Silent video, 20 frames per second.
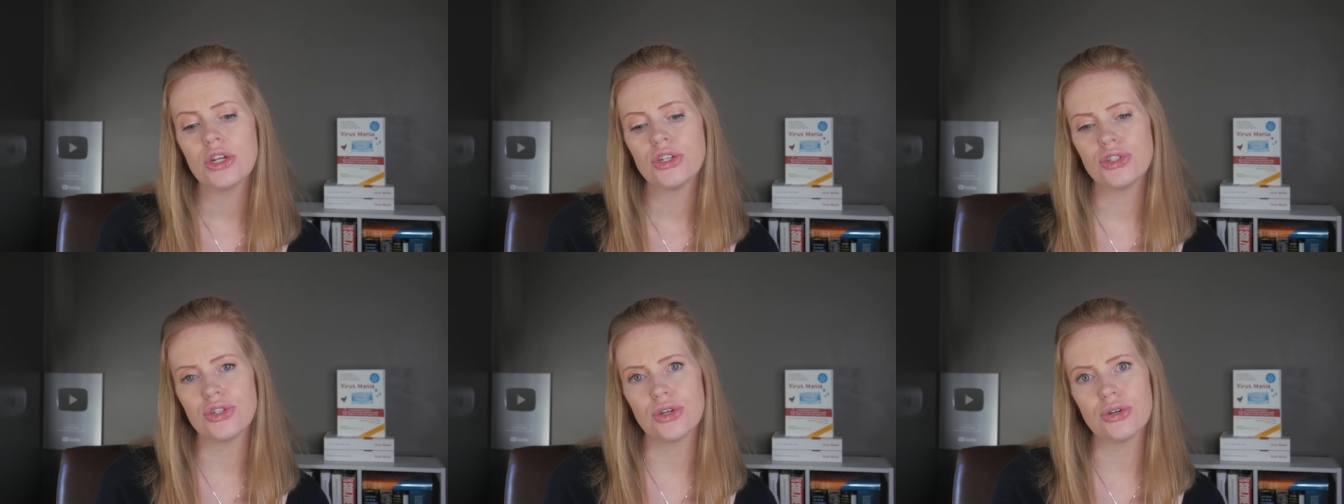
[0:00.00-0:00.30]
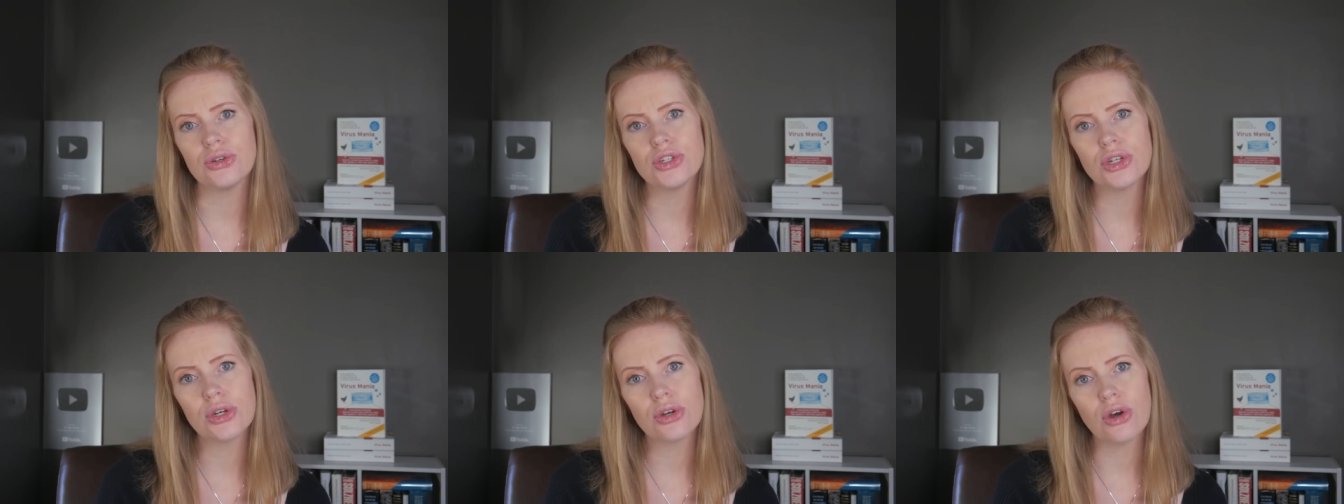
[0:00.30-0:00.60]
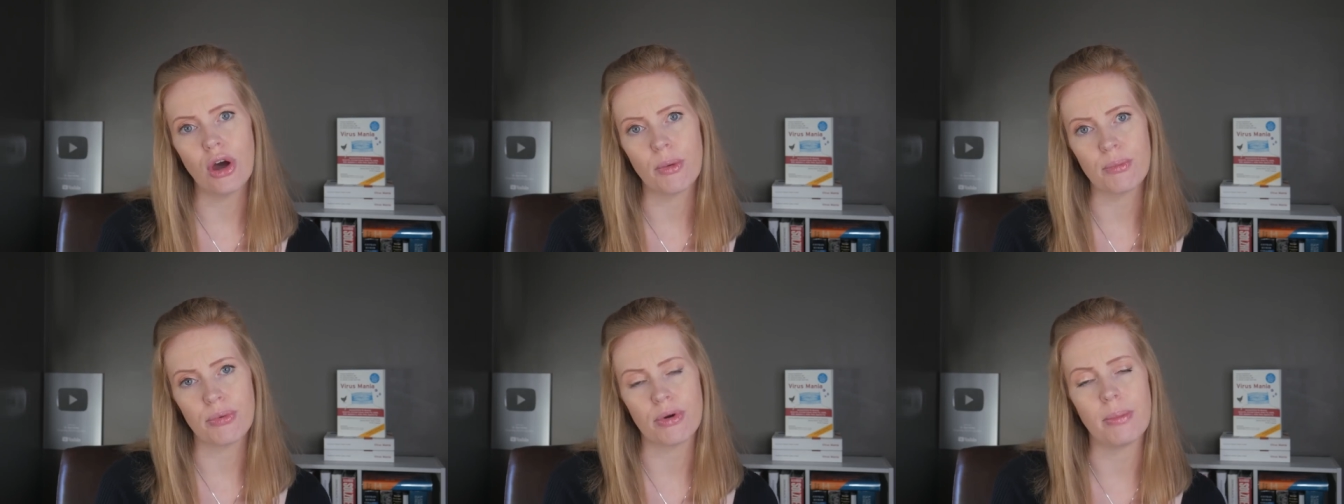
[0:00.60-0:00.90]
due to
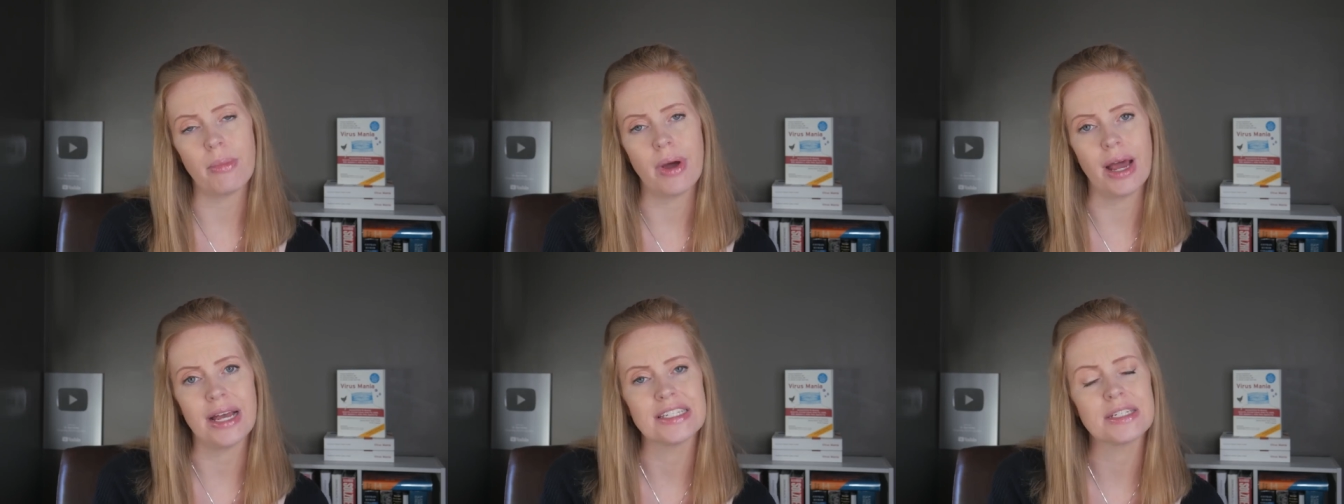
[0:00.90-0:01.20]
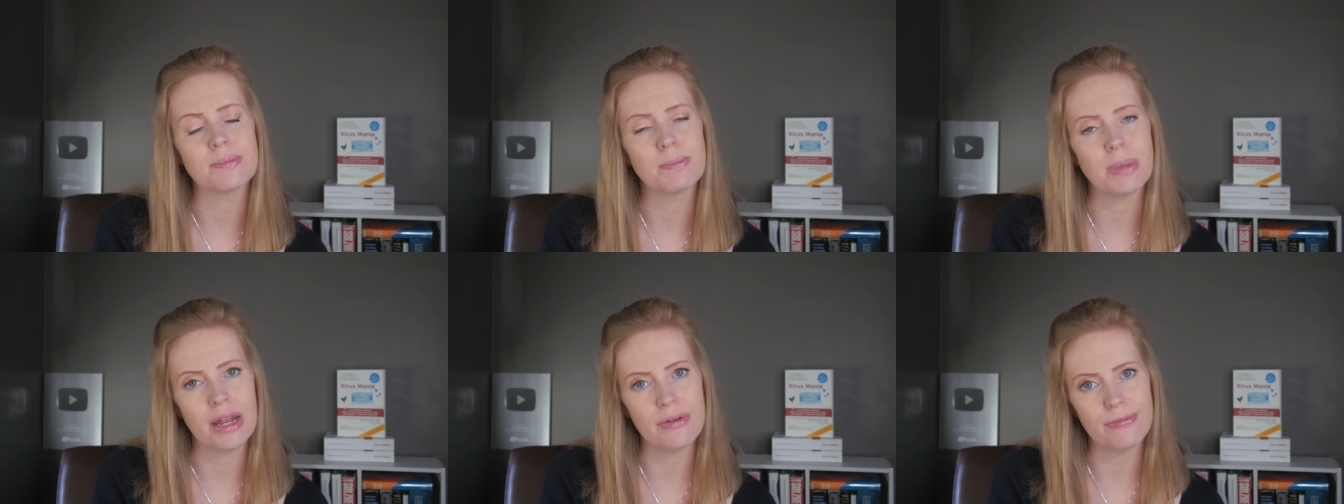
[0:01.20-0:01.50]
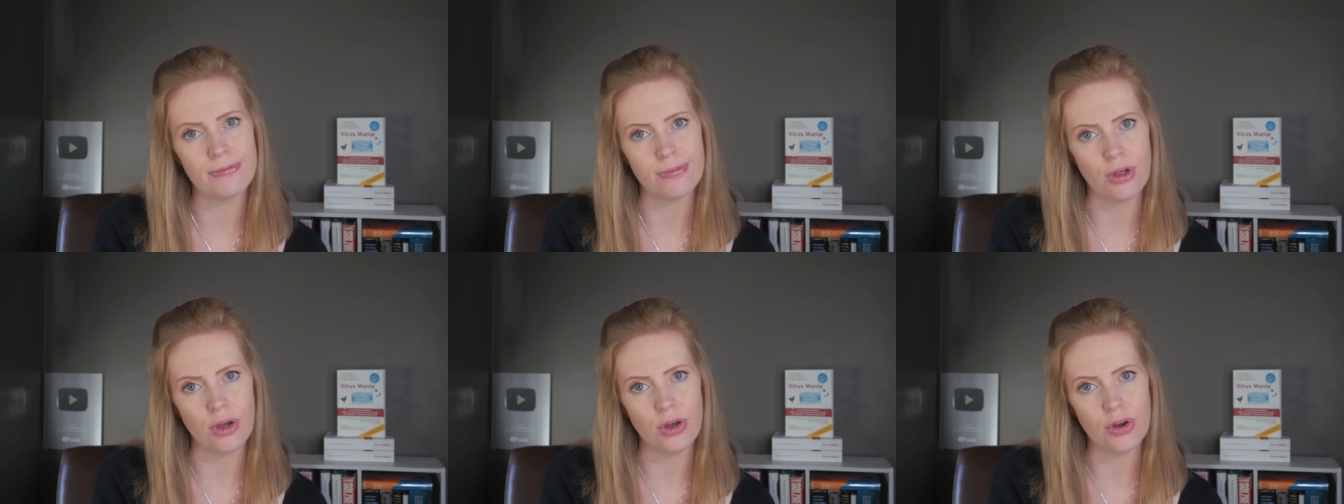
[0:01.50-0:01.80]
compromised
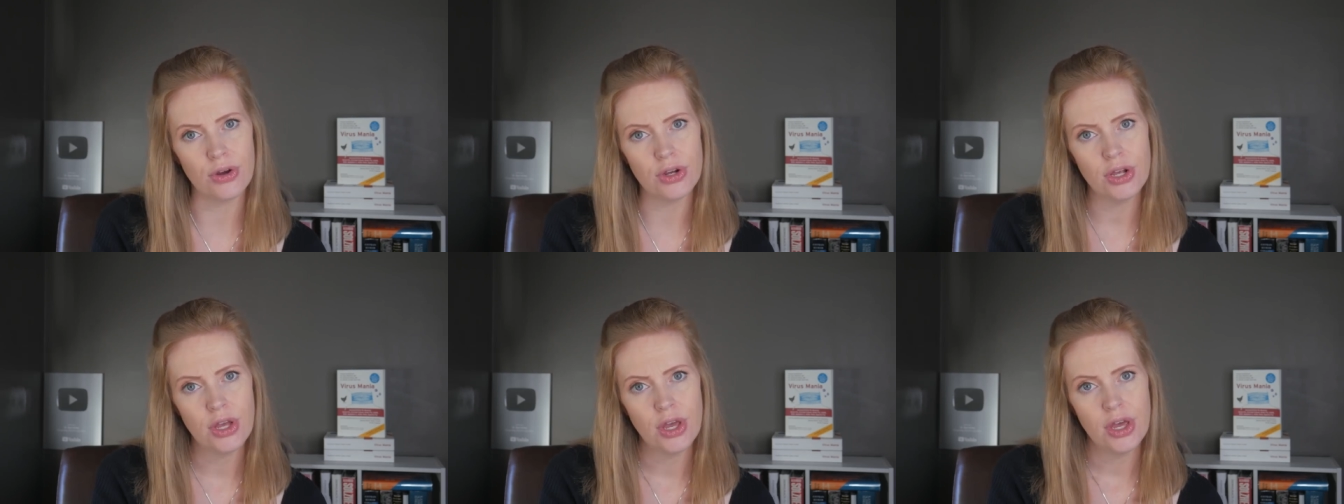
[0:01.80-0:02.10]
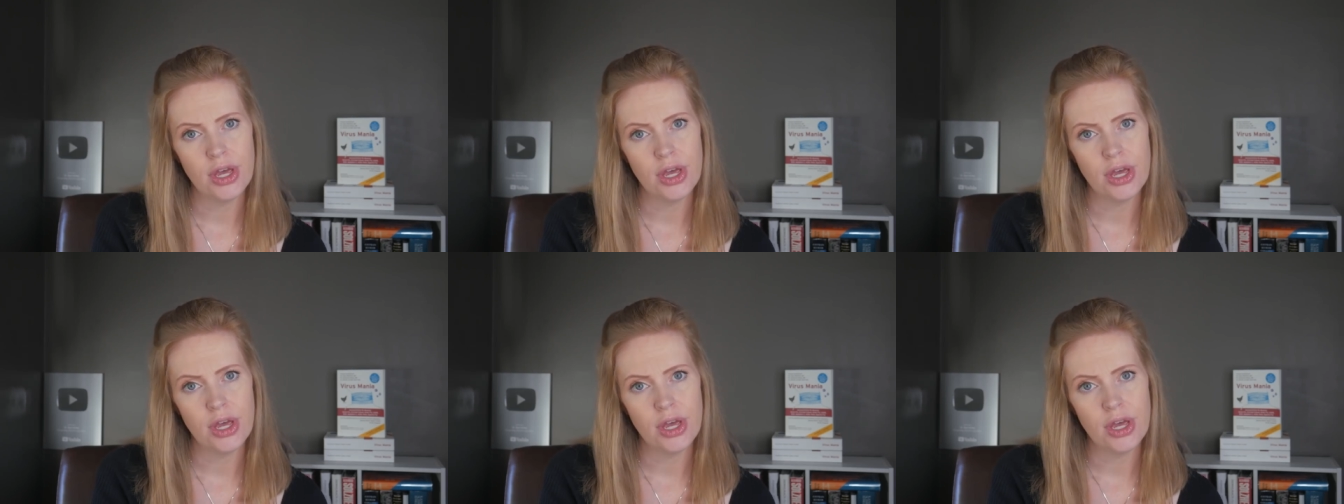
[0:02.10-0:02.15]
blood flow,